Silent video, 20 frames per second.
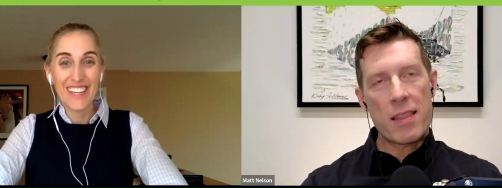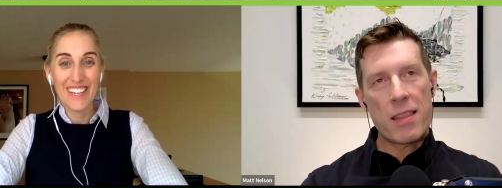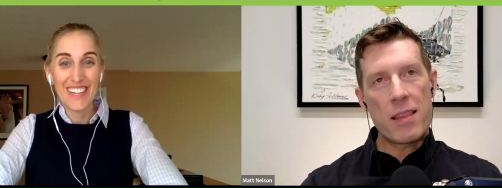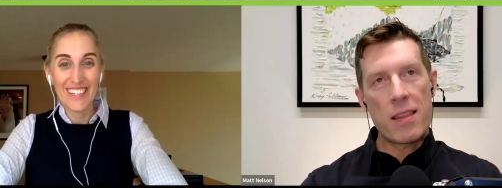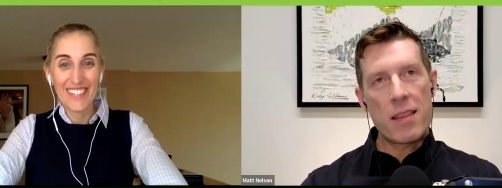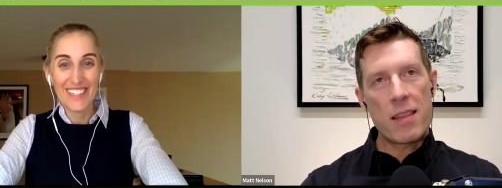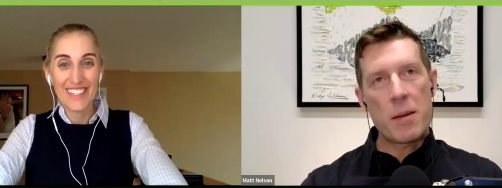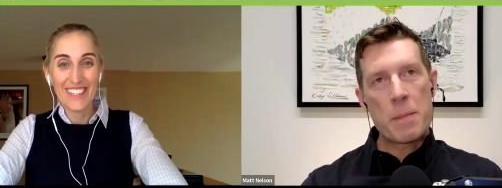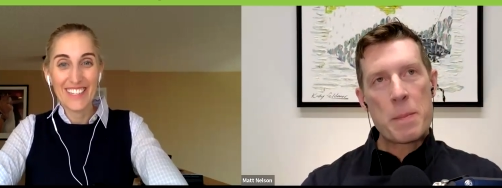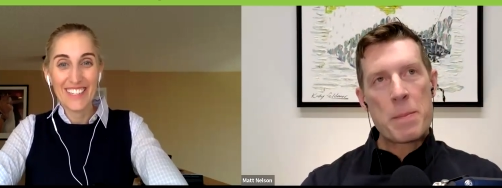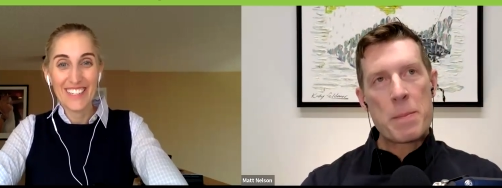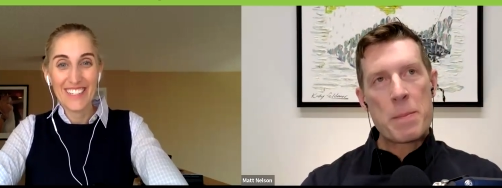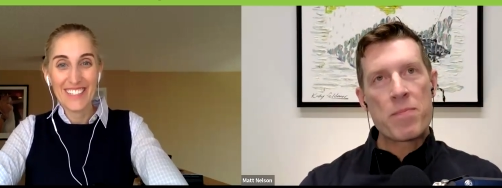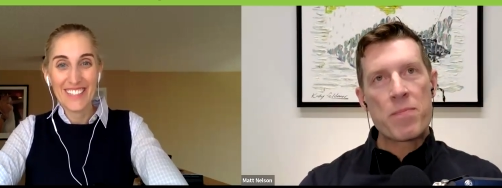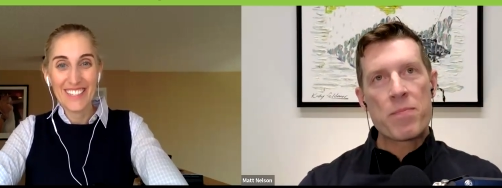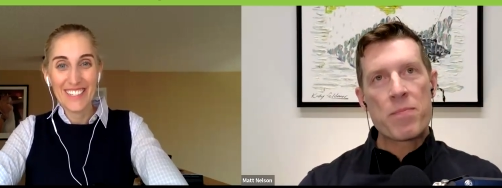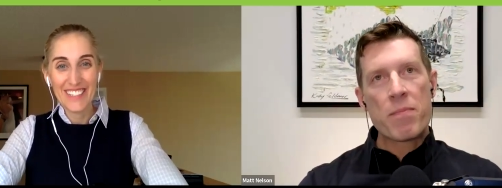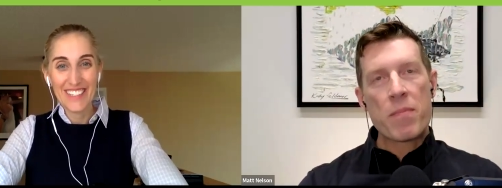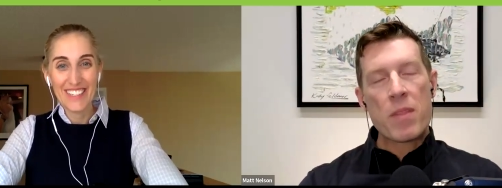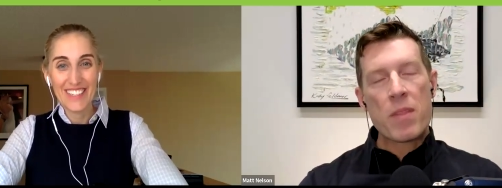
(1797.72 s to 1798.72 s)
Speaker 1: yeah. the
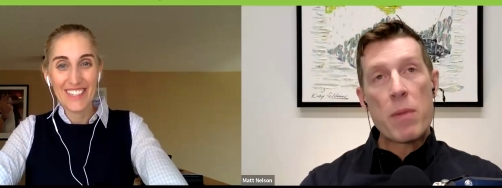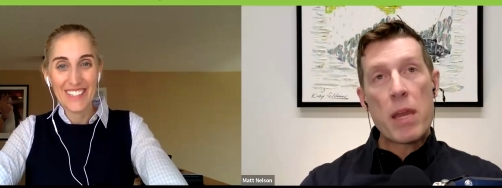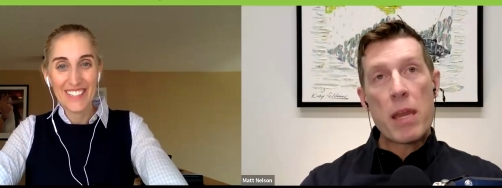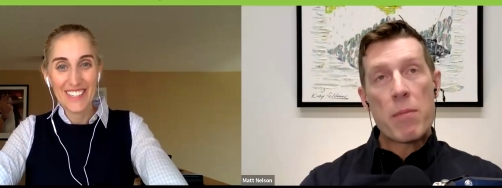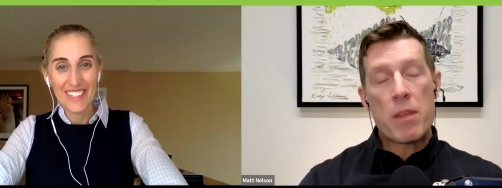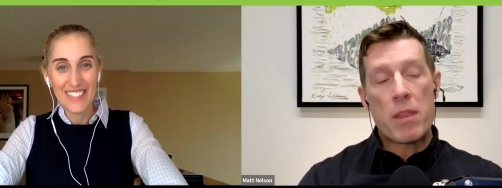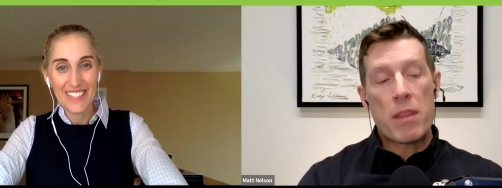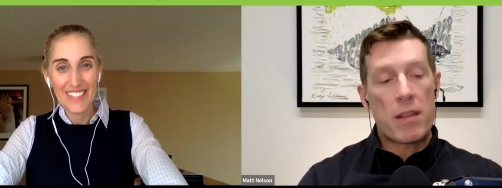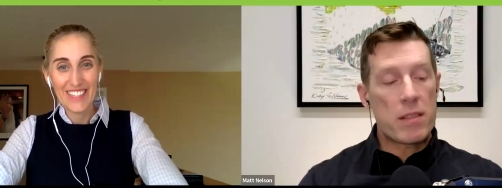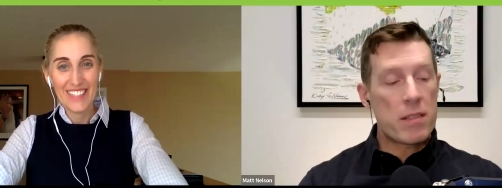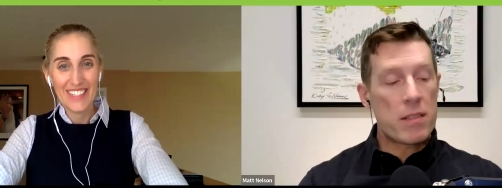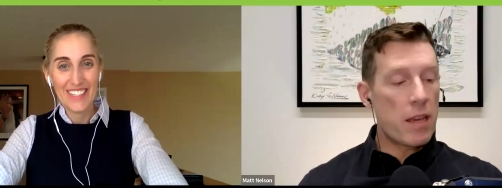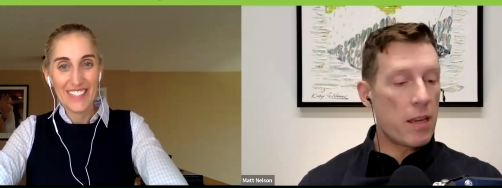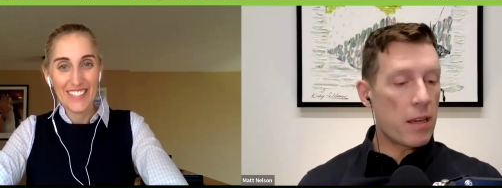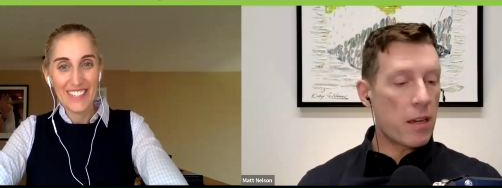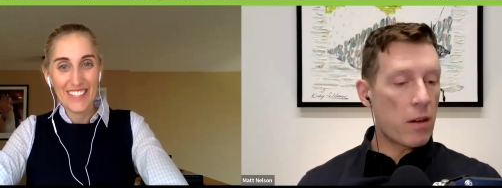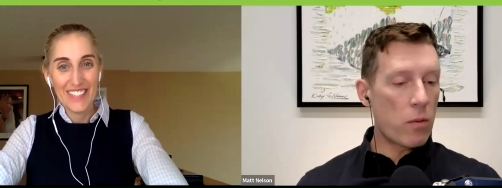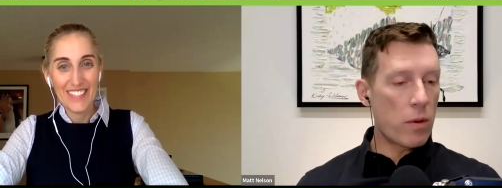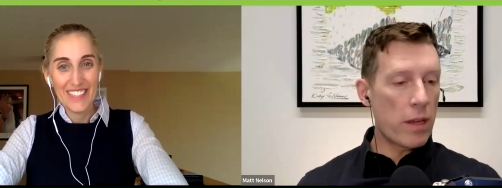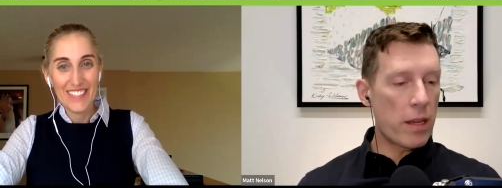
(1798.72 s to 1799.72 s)
maybe the
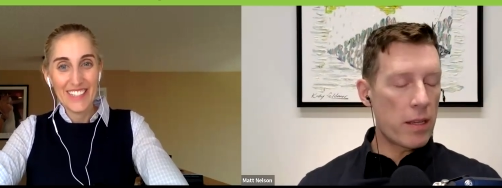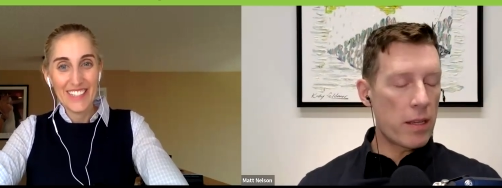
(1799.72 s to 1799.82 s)
takeaway